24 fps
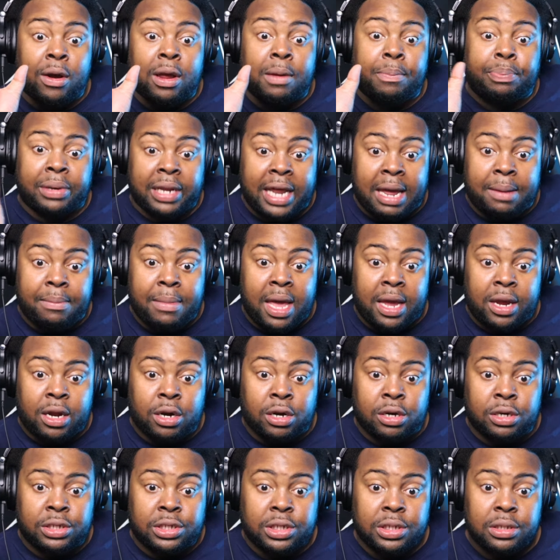
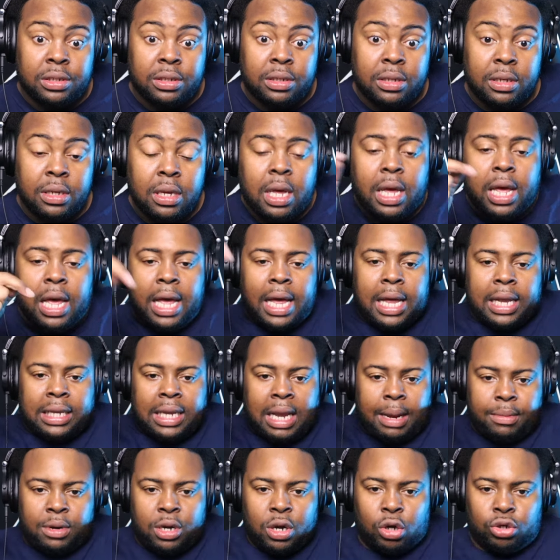playmakers?
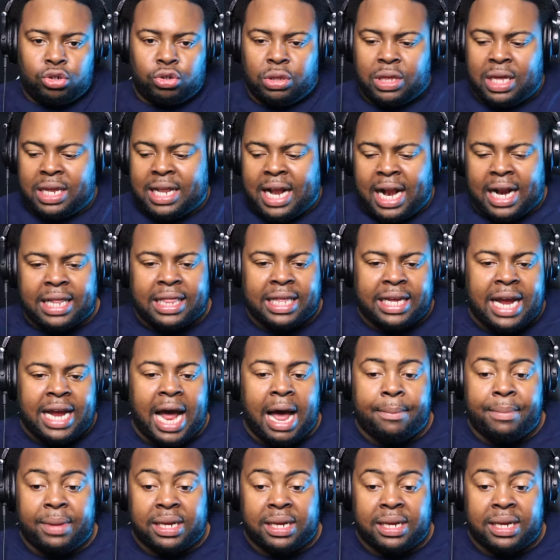Let me know what you think down in the comment